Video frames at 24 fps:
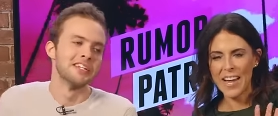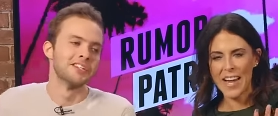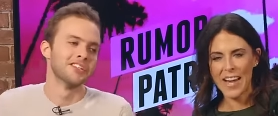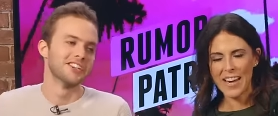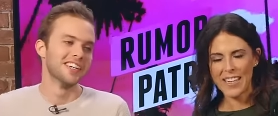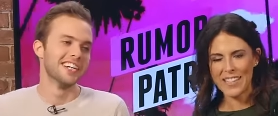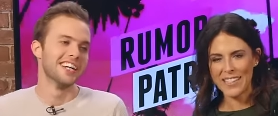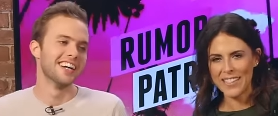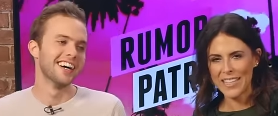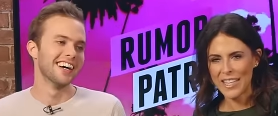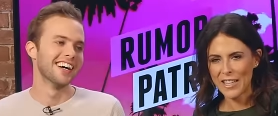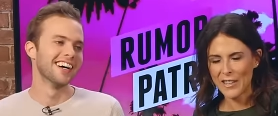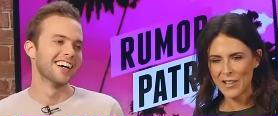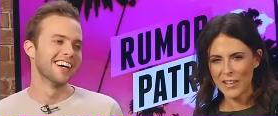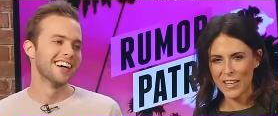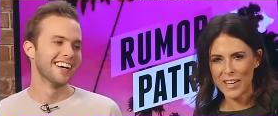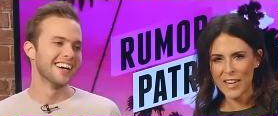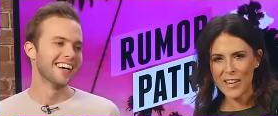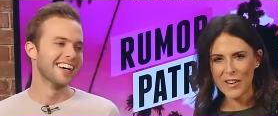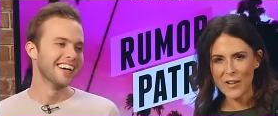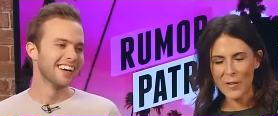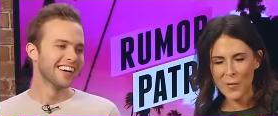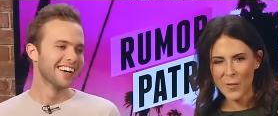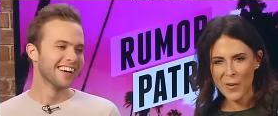Speaker 1: That is neither
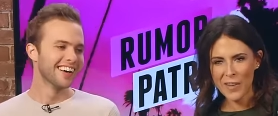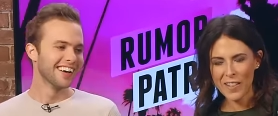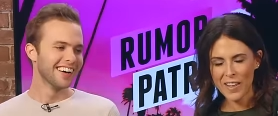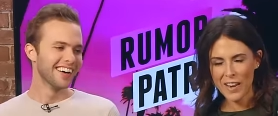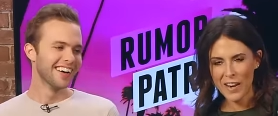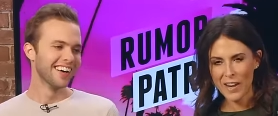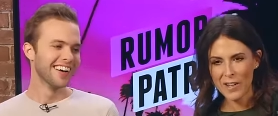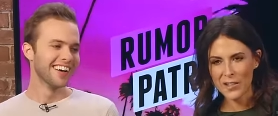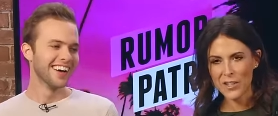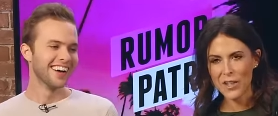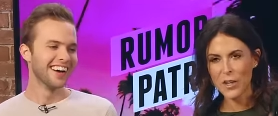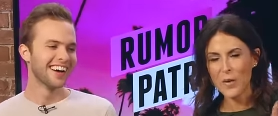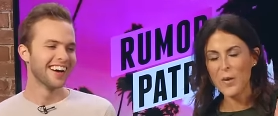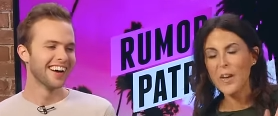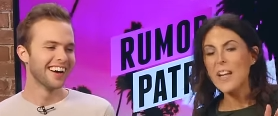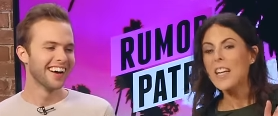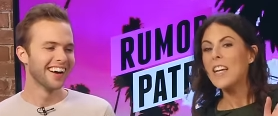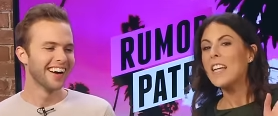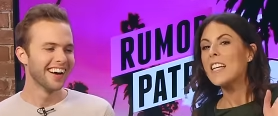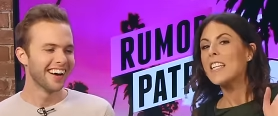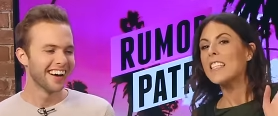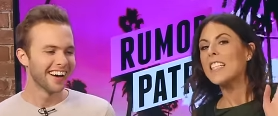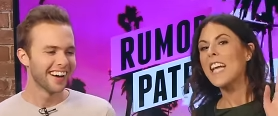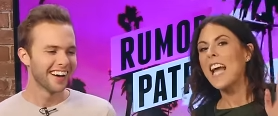here nor there. So
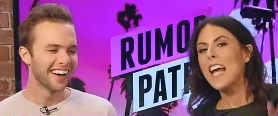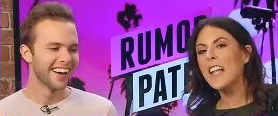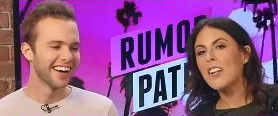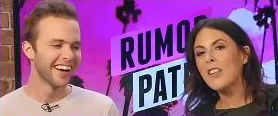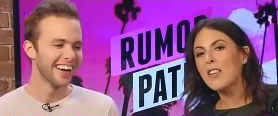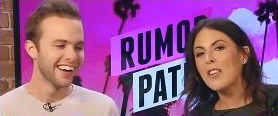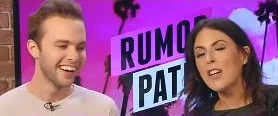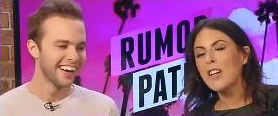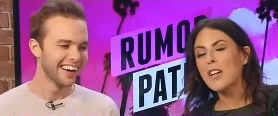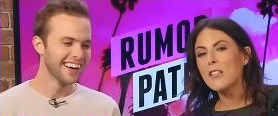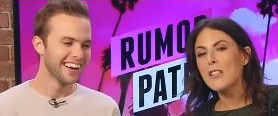Taylor